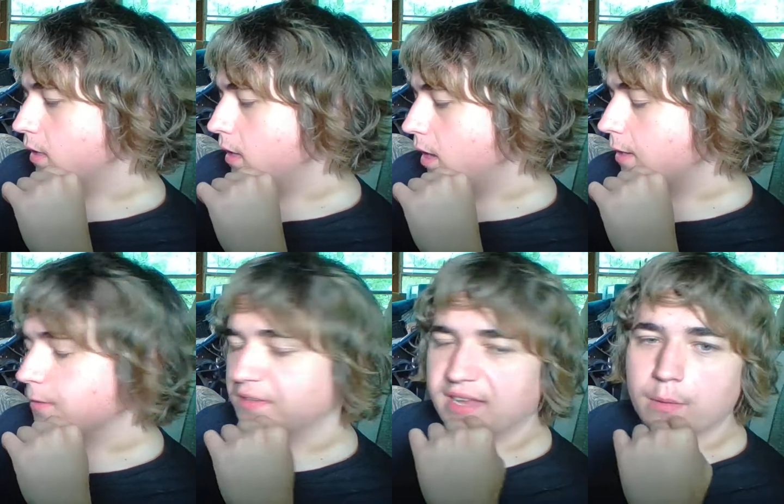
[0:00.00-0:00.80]

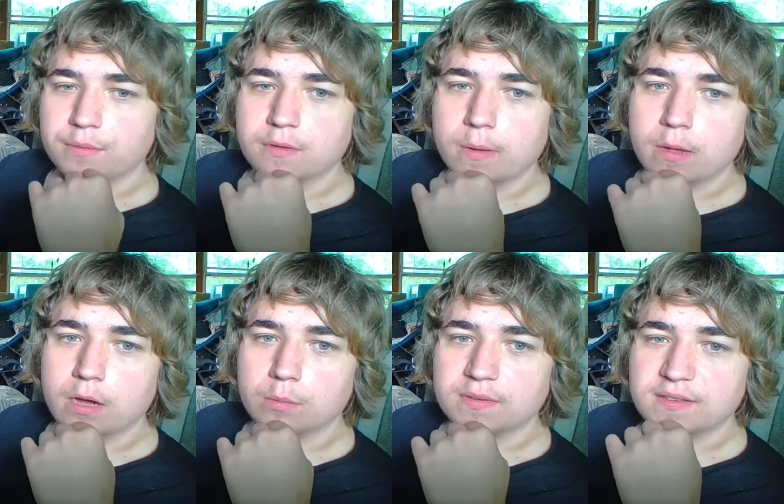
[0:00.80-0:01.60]
understand what was going
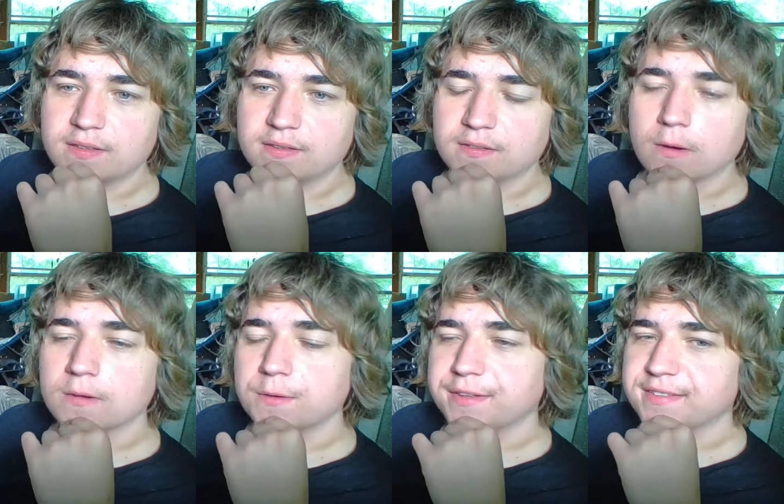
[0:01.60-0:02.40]
on was to start
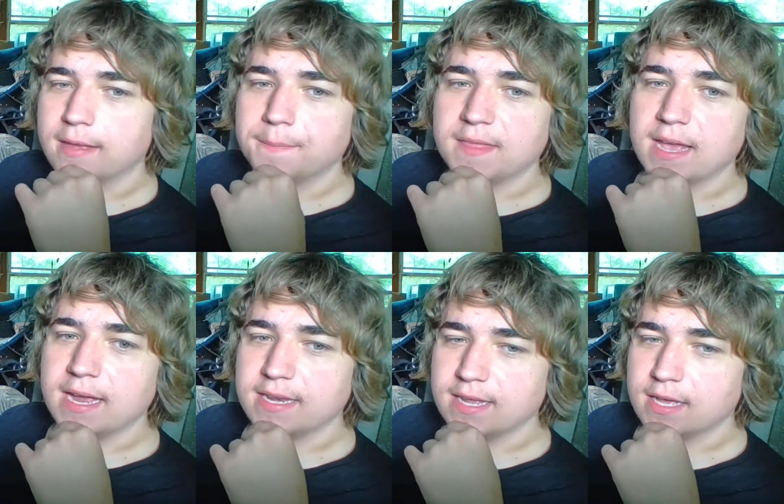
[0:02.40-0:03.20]
to accept the
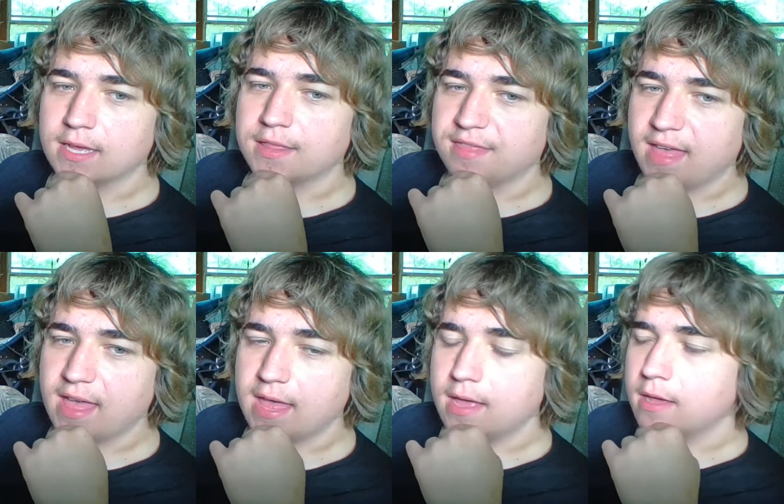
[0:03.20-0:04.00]
idea
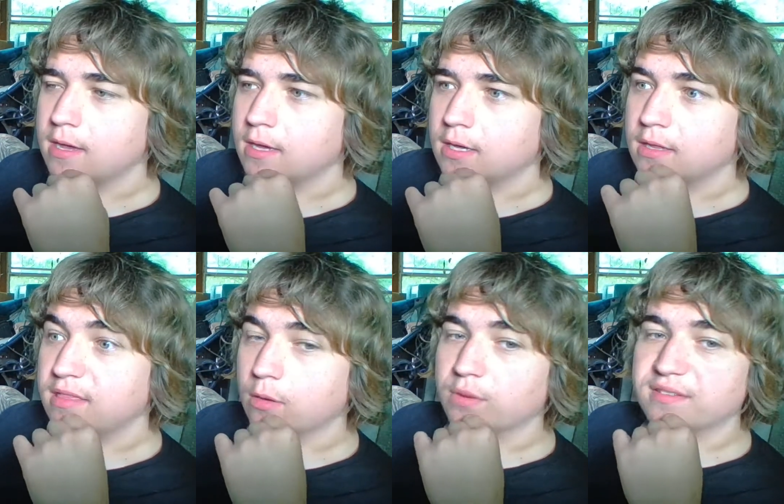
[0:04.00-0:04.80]
that
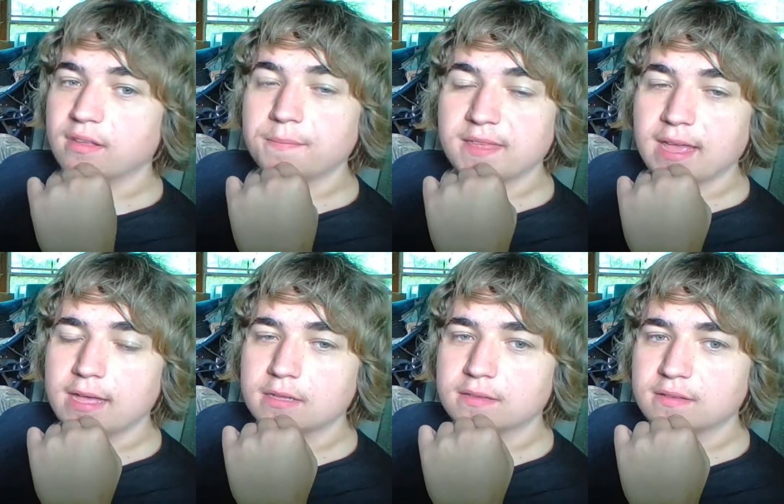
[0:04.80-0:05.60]
there was something
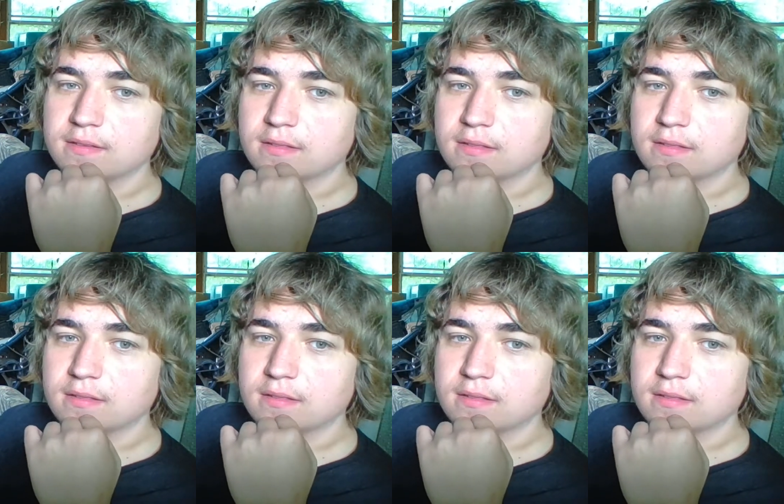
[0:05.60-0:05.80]
else